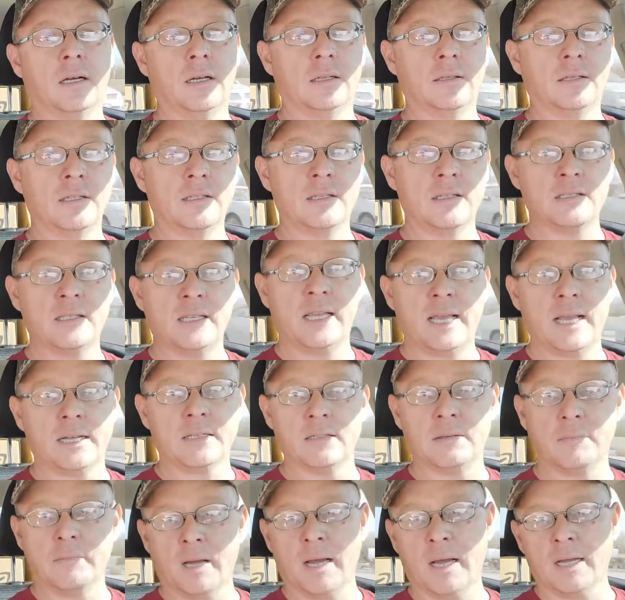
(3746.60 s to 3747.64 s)
this is the
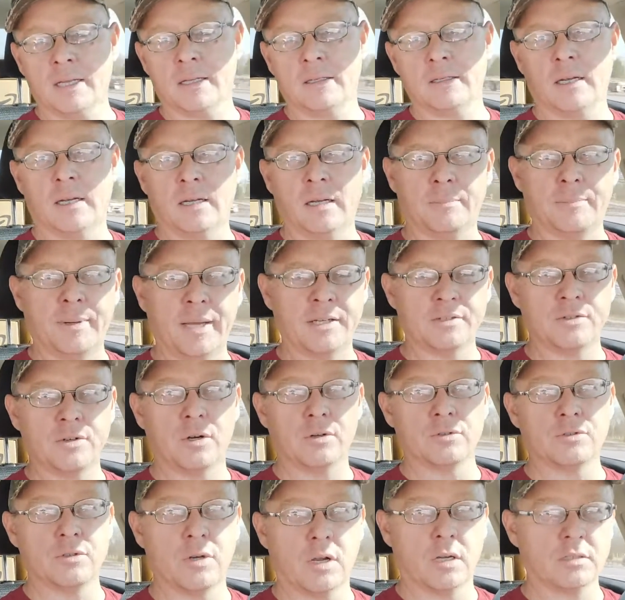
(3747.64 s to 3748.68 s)
exit by
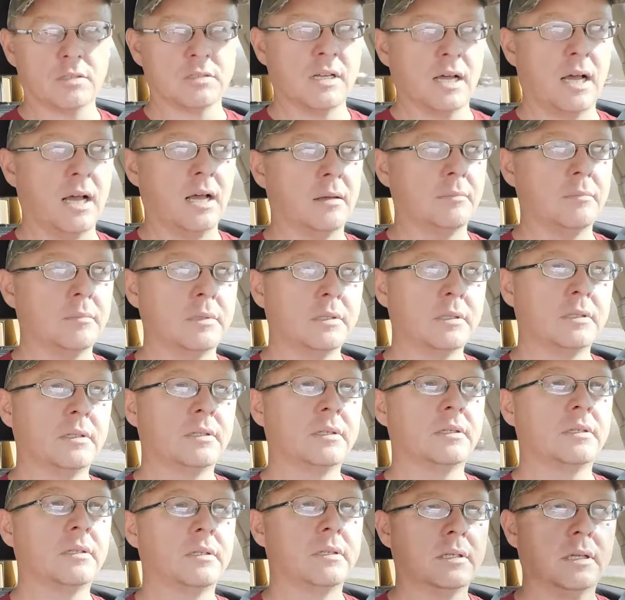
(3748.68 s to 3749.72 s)
Petro truck stop.
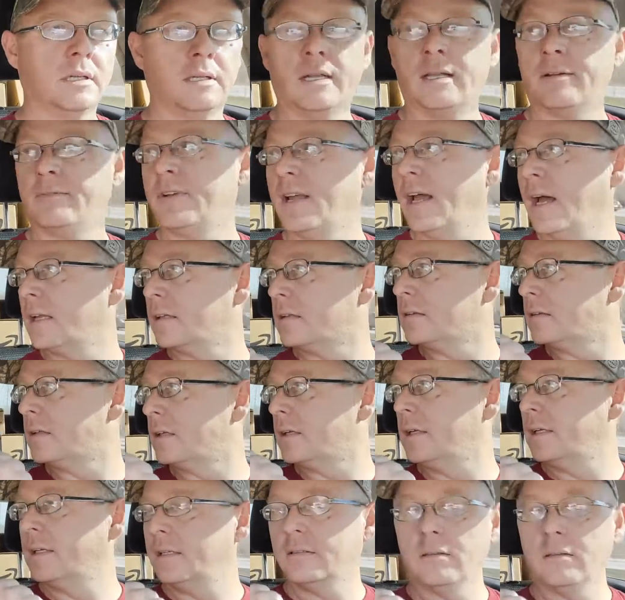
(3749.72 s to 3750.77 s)
And they've got
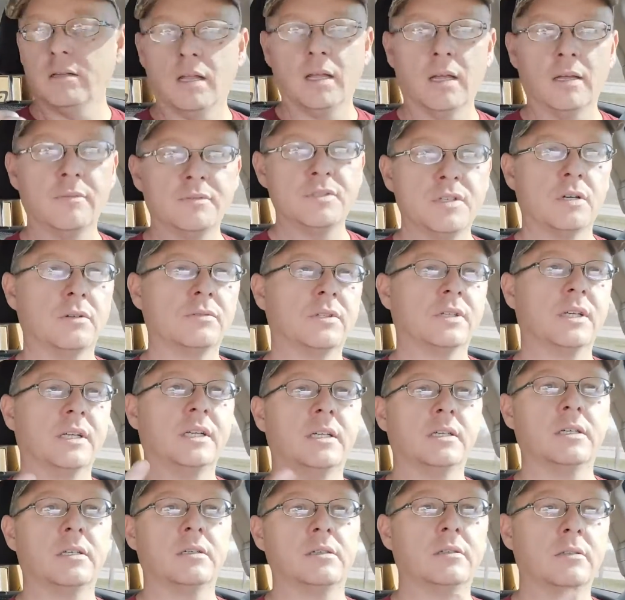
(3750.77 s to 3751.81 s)
the Loves over
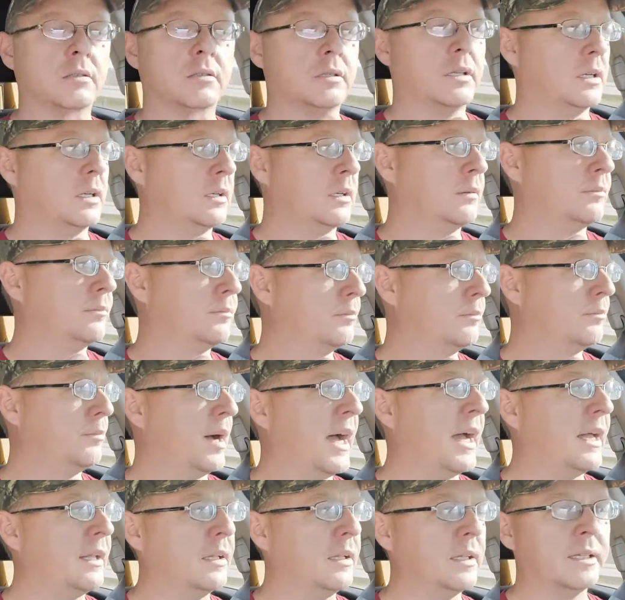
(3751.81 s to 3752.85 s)
here, the
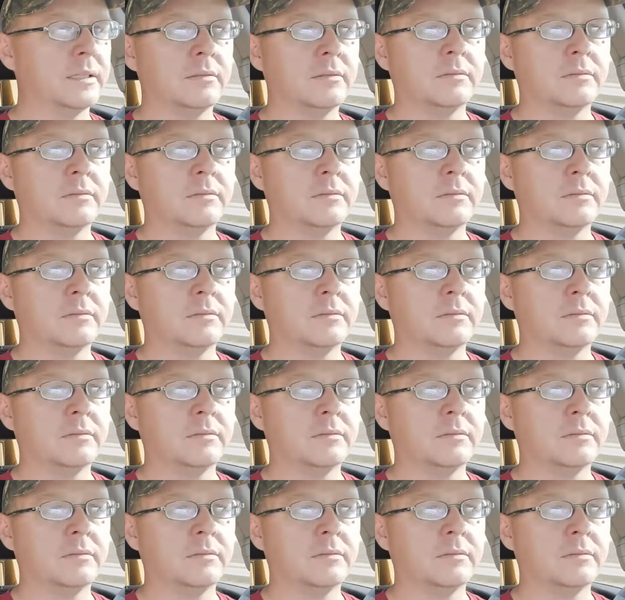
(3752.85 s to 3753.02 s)
Pilot,